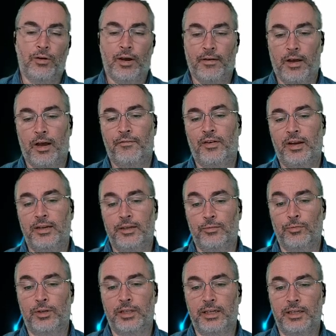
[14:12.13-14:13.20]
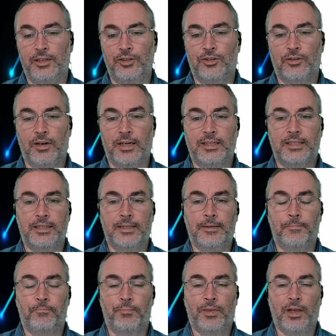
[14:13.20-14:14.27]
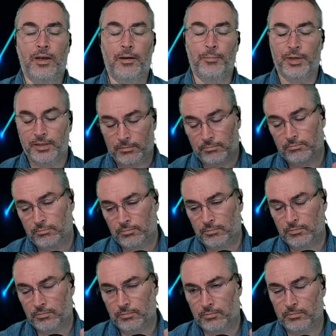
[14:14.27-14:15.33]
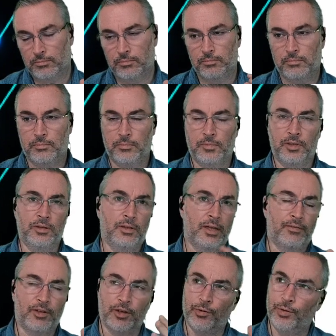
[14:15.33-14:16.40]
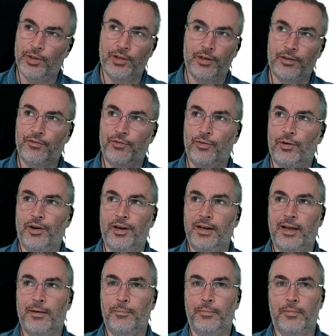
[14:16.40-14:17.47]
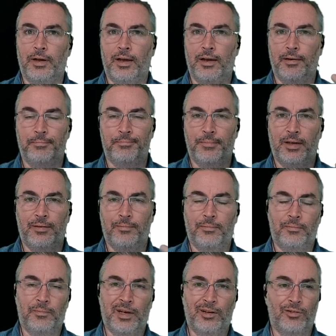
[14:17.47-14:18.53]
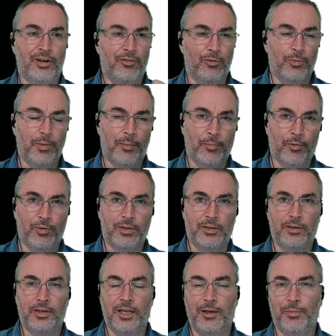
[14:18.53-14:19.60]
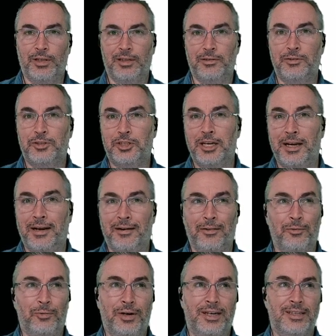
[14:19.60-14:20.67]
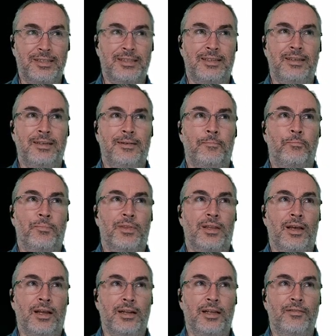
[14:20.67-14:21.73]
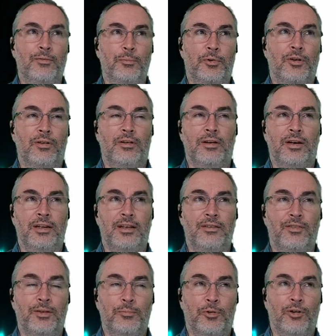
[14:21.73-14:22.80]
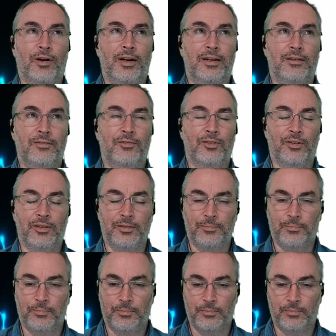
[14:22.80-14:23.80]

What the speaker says: I find it really interesting, but you'll have to go and look for it. I don't even remember what the name of the channel was. I'd give them credit for the